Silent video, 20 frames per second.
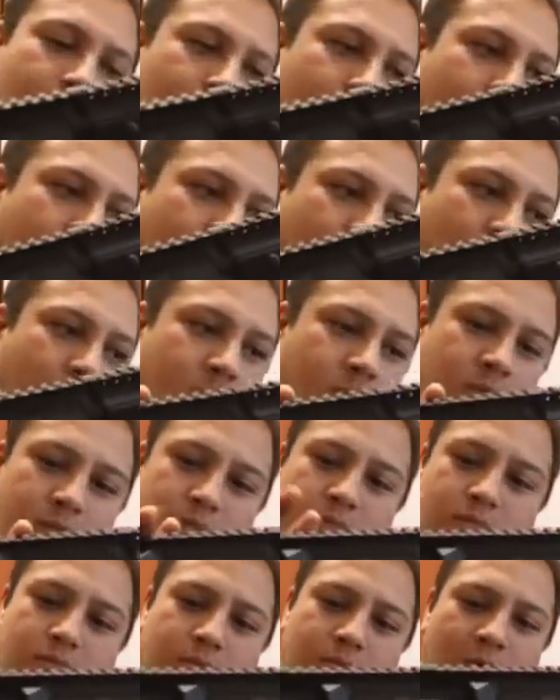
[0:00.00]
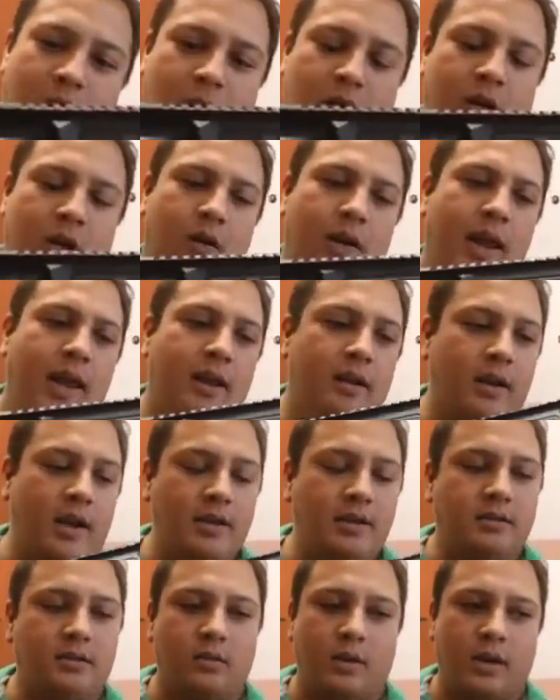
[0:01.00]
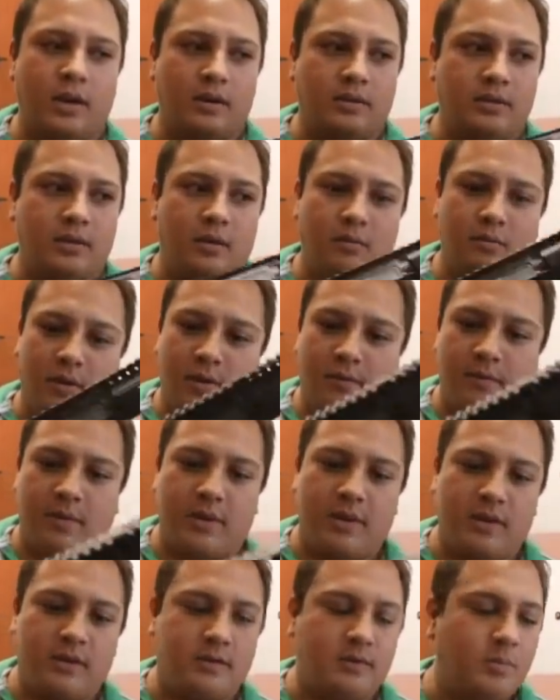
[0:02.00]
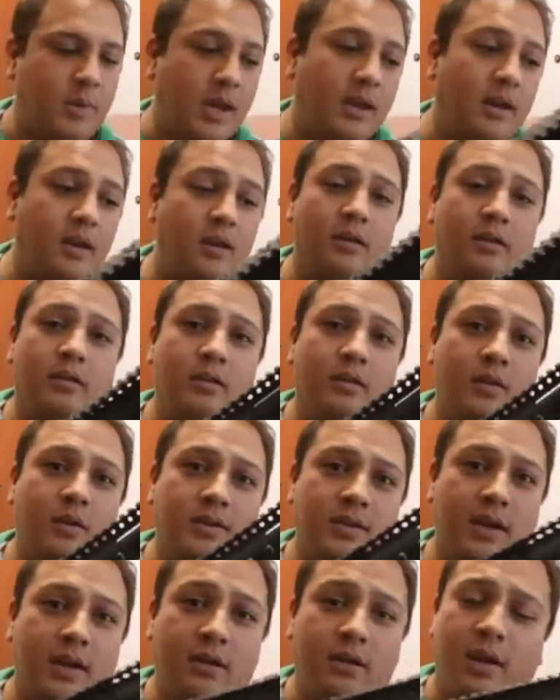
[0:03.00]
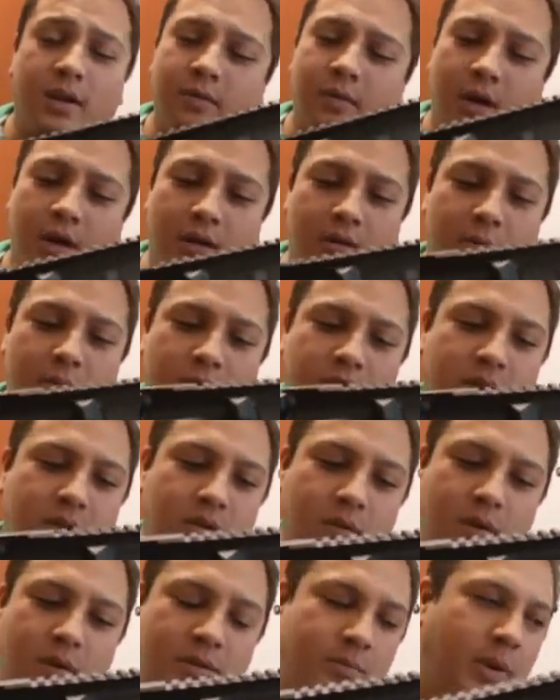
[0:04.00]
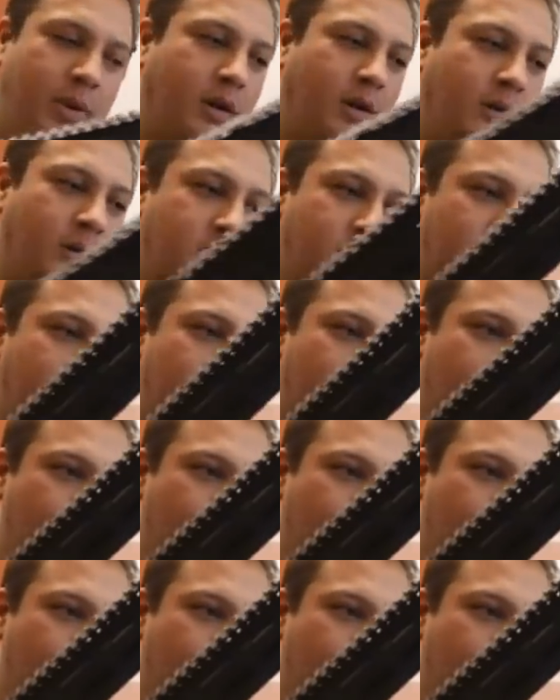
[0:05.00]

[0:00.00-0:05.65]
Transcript: um, cone anodized three. So everything's made here in the USA. You have 100% U.S. parts.